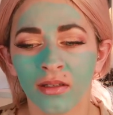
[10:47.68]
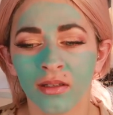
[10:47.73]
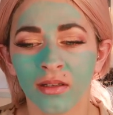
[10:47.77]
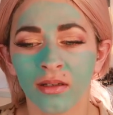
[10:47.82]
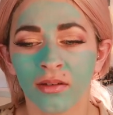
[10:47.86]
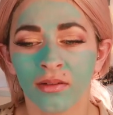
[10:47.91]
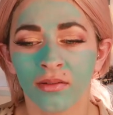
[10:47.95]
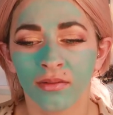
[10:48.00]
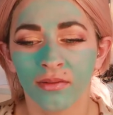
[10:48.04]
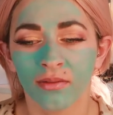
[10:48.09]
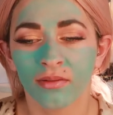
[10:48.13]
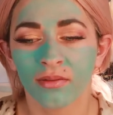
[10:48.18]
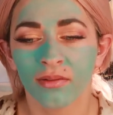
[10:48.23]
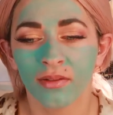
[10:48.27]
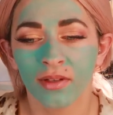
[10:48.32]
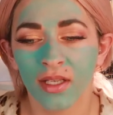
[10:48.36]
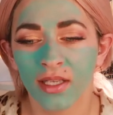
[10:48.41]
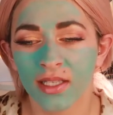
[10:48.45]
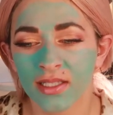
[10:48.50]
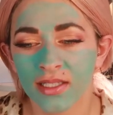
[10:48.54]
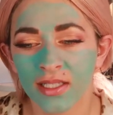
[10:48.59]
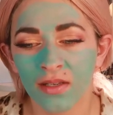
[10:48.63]
you know,
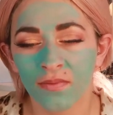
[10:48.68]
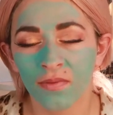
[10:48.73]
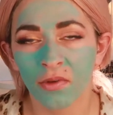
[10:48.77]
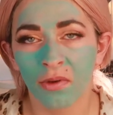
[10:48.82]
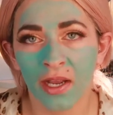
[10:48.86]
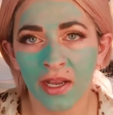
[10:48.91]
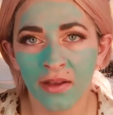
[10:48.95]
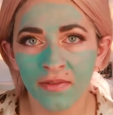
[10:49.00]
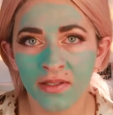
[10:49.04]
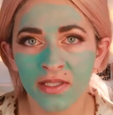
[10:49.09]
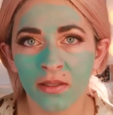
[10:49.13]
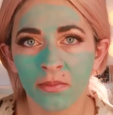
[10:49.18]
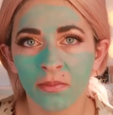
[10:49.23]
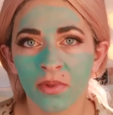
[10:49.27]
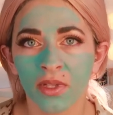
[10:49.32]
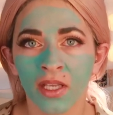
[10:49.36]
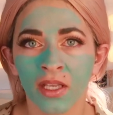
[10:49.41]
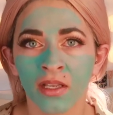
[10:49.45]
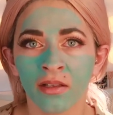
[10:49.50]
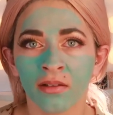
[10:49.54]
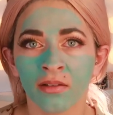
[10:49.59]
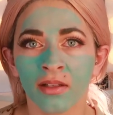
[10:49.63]
I say if you have
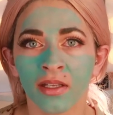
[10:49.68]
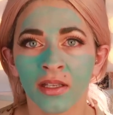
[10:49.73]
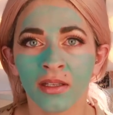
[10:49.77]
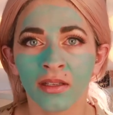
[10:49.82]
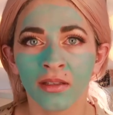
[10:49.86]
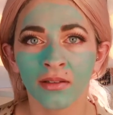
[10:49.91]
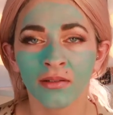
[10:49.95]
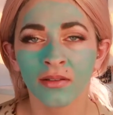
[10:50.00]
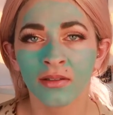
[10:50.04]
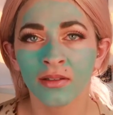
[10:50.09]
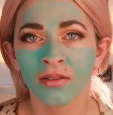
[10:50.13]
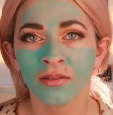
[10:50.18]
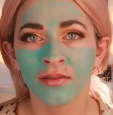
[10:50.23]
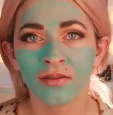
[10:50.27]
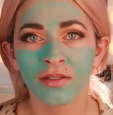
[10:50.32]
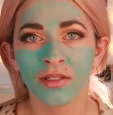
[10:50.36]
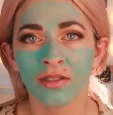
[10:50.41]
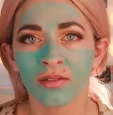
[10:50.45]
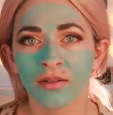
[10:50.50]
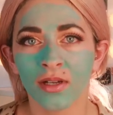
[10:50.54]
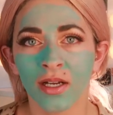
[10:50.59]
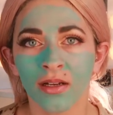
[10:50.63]
something, like
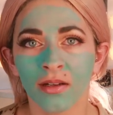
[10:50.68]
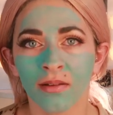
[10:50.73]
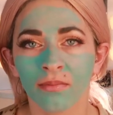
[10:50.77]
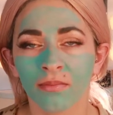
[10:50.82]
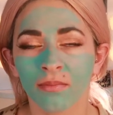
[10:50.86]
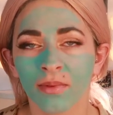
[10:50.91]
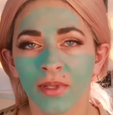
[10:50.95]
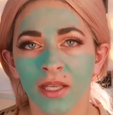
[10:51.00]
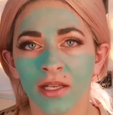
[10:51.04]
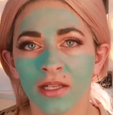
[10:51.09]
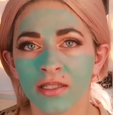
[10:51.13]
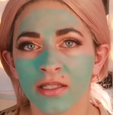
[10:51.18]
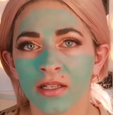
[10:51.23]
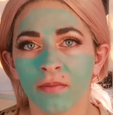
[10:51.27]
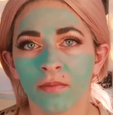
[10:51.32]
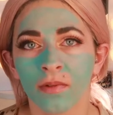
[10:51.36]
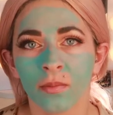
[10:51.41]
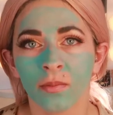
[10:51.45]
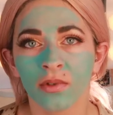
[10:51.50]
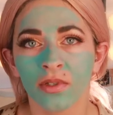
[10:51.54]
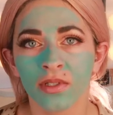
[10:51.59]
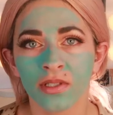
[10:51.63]
just try to get as
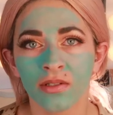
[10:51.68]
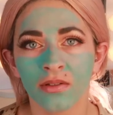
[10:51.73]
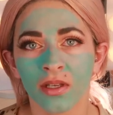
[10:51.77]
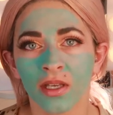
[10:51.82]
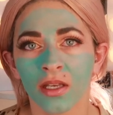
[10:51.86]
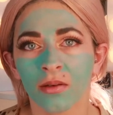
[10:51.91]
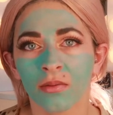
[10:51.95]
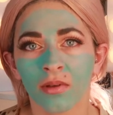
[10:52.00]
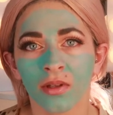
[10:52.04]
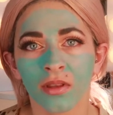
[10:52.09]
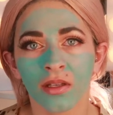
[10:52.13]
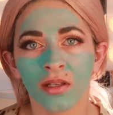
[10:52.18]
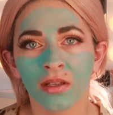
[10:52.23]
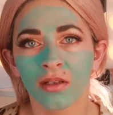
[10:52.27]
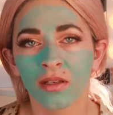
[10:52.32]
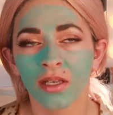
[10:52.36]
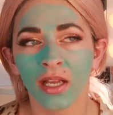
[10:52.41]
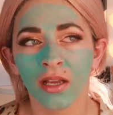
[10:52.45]
comfortable as you can with it.